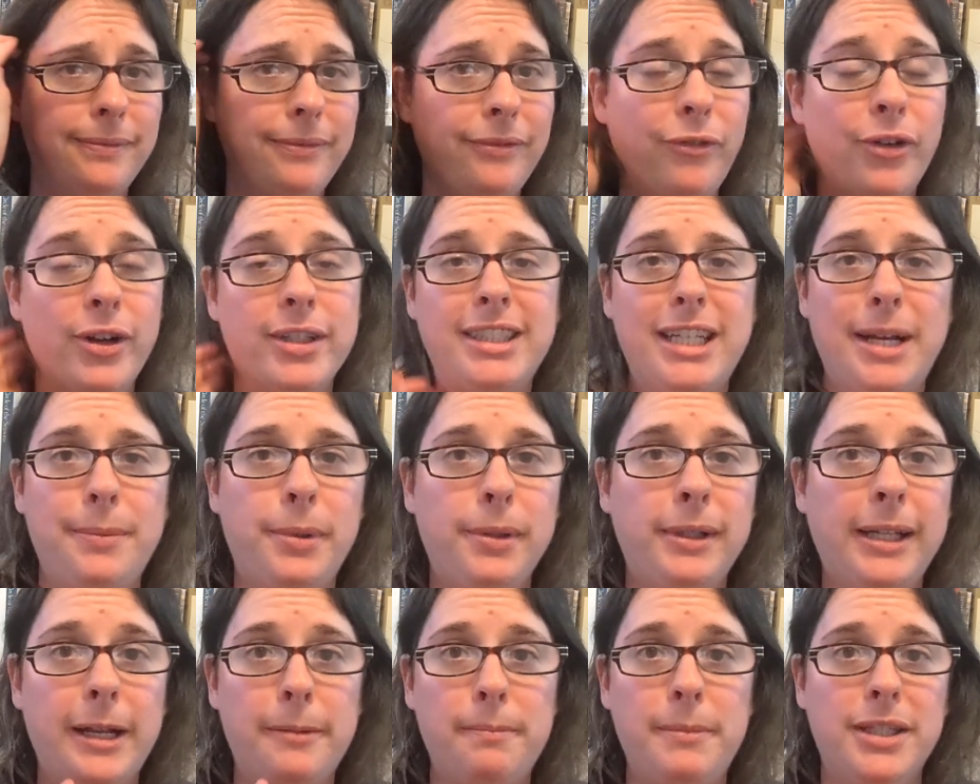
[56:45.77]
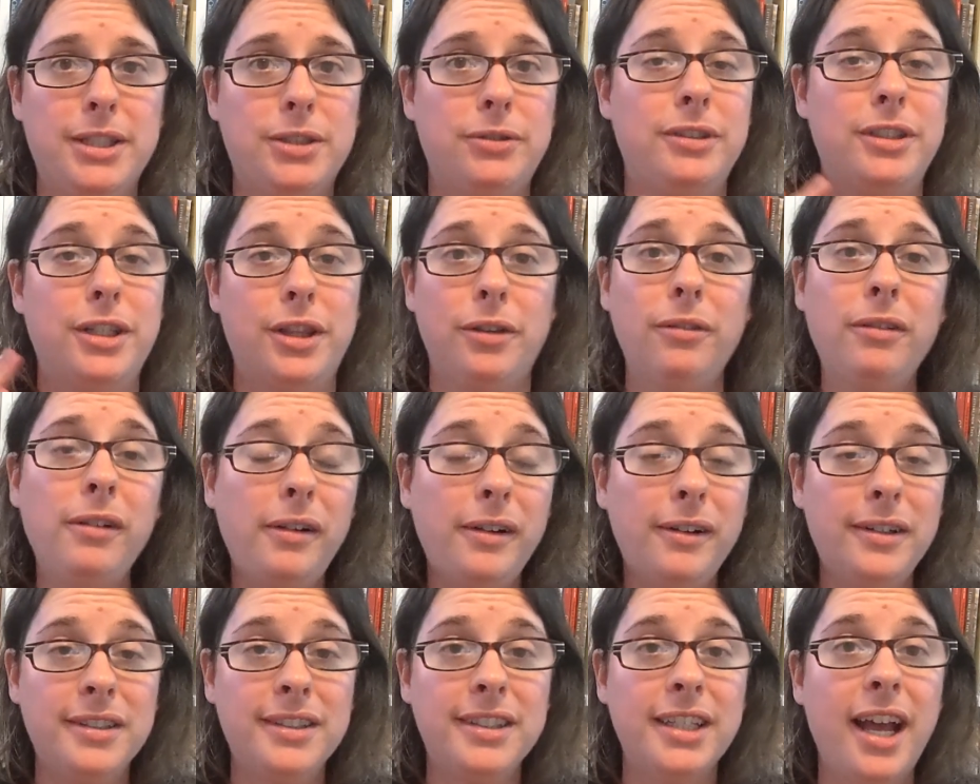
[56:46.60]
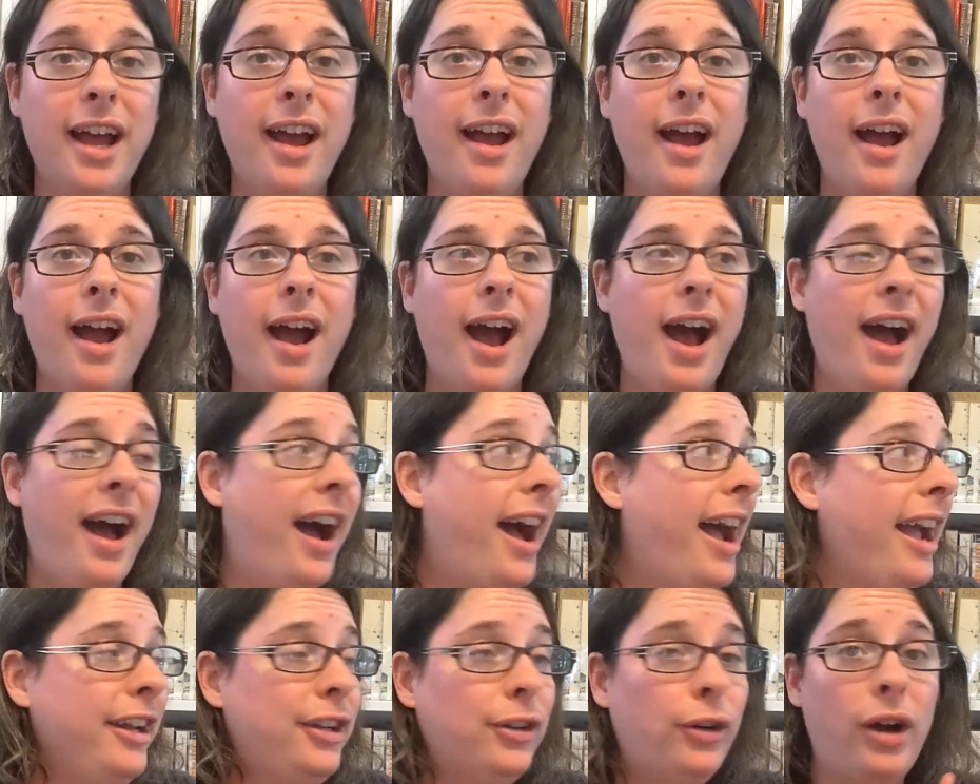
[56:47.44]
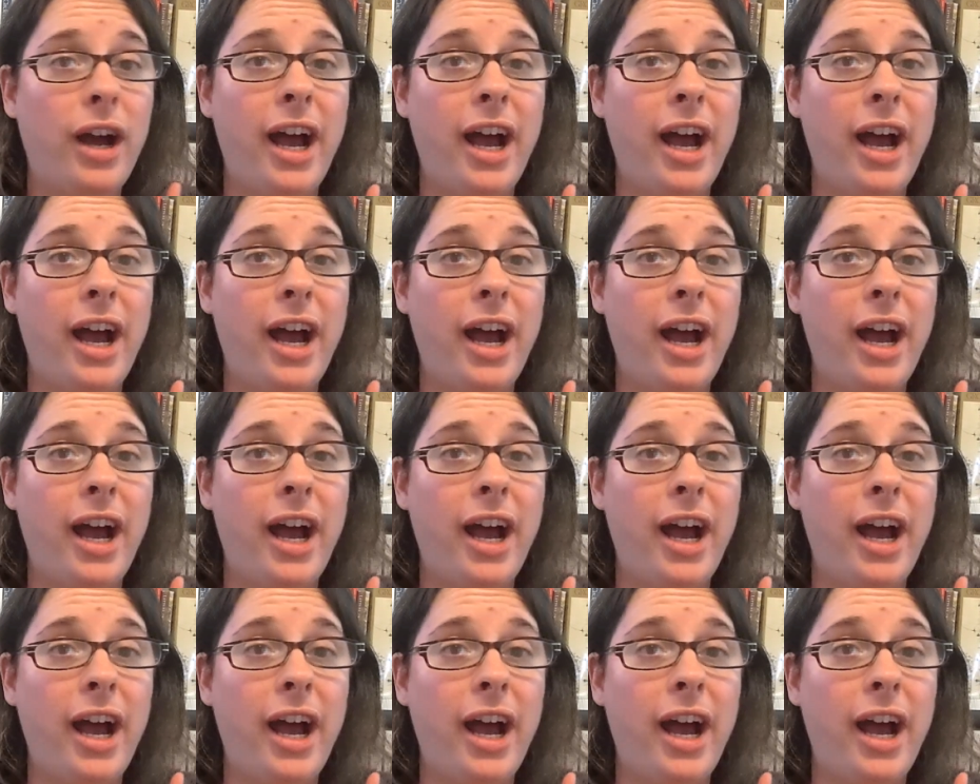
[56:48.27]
for example, like mysteries and thrillers, I